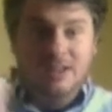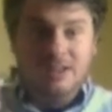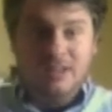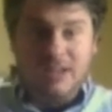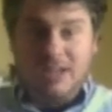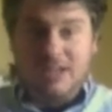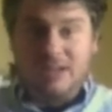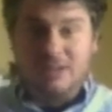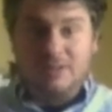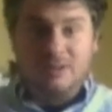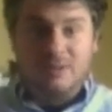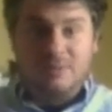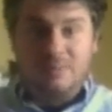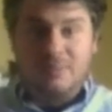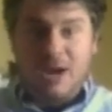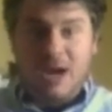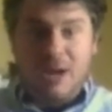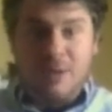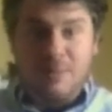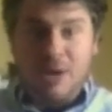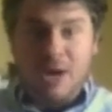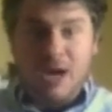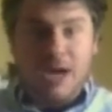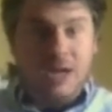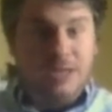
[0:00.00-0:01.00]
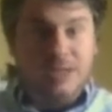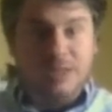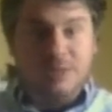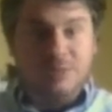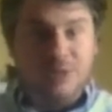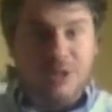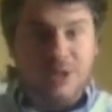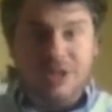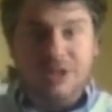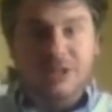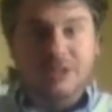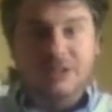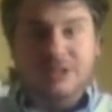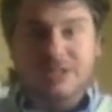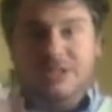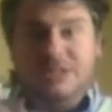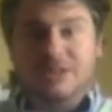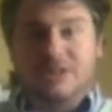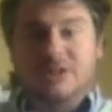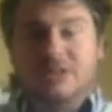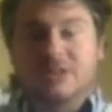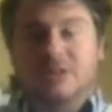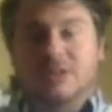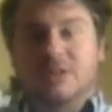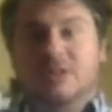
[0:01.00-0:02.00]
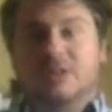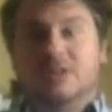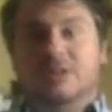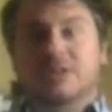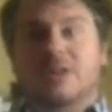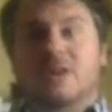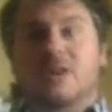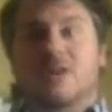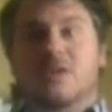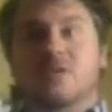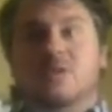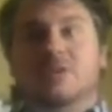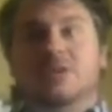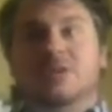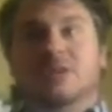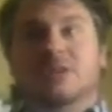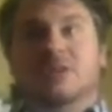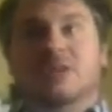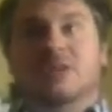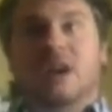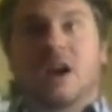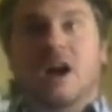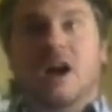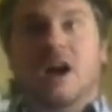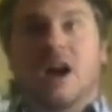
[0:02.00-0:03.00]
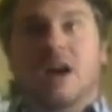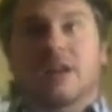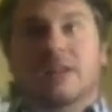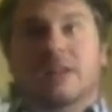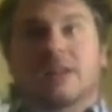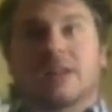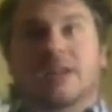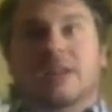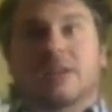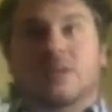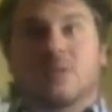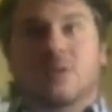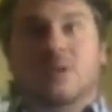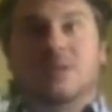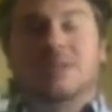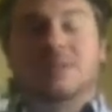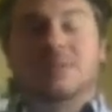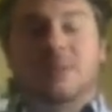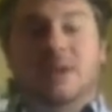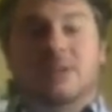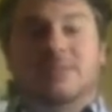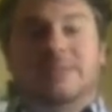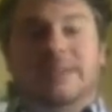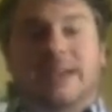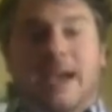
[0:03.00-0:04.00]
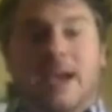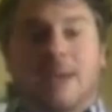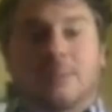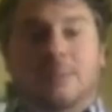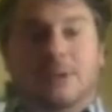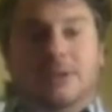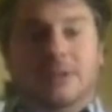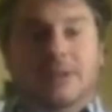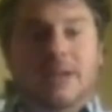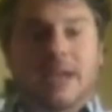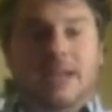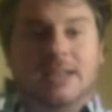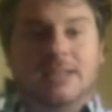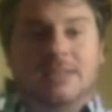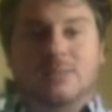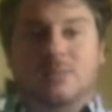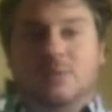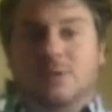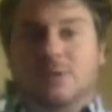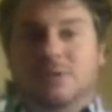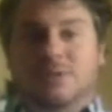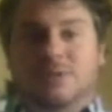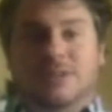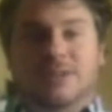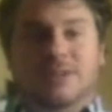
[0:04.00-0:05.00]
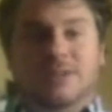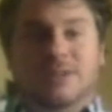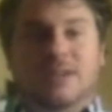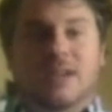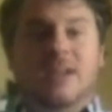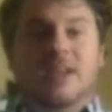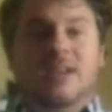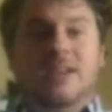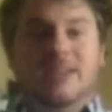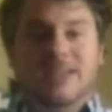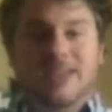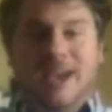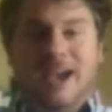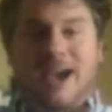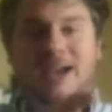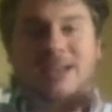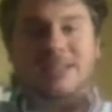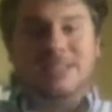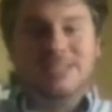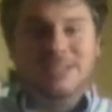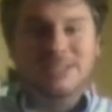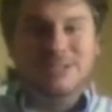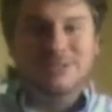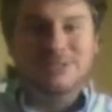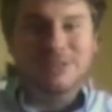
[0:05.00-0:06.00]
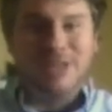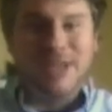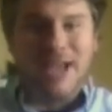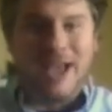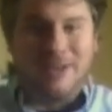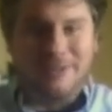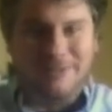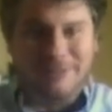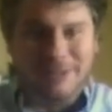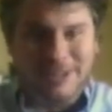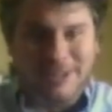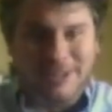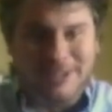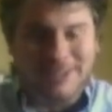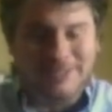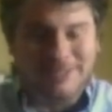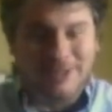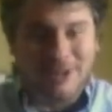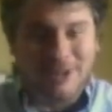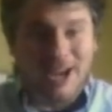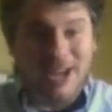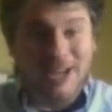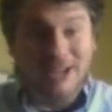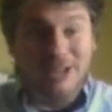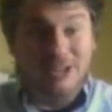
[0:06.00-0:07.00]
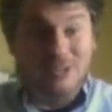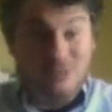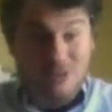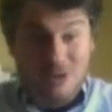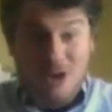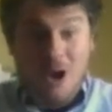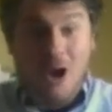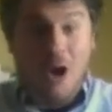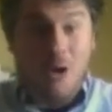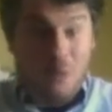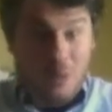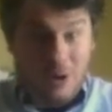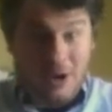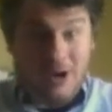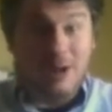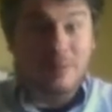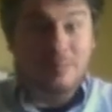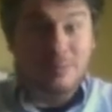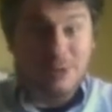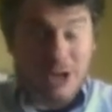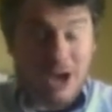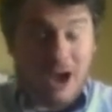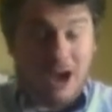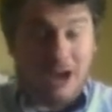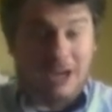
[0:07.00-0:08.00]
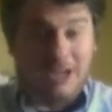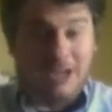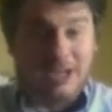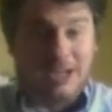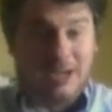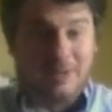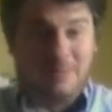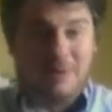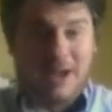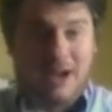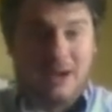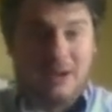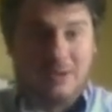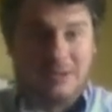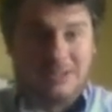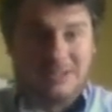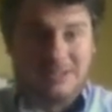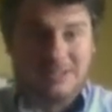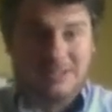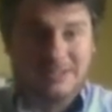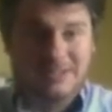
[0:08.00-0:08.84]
like my mind immediately starts going to, oh dear God, like what's about to happen next? What are they going to, yeah, I see you laughing, right? You know what I'm talking about.